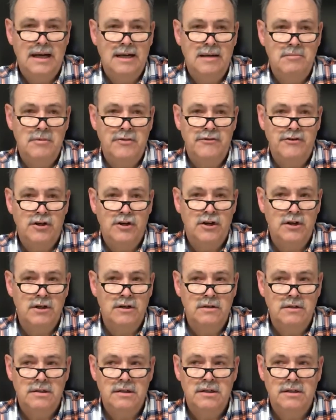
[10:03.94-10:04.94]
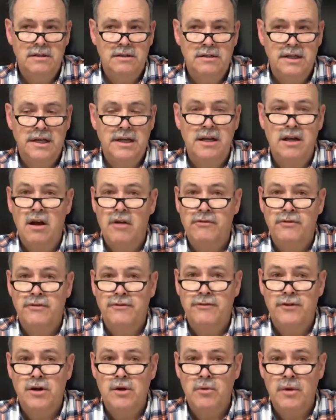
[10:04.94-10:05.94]
If you're getting off the
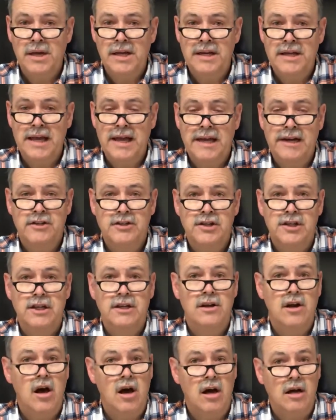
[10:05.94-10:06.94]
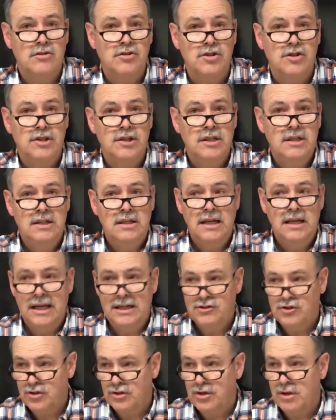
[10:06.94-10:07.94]
freeway and headed to Kanosh,
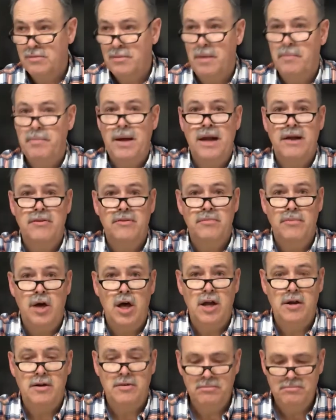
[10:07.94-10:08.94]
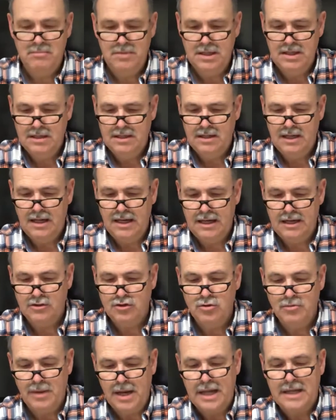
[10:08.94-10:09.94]
as you come up out of the bottom,
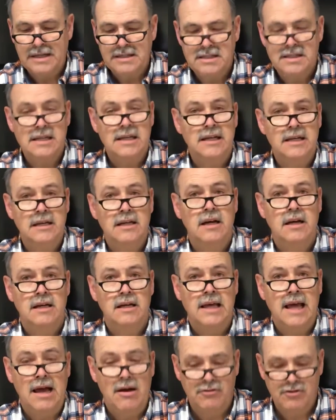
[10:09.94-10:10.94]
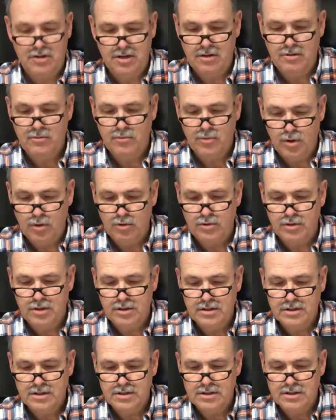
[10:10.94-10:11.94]
you might see a county road
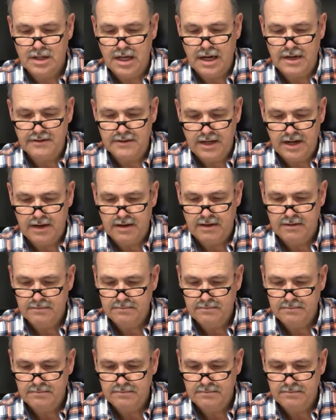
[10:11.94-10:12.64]
sign there.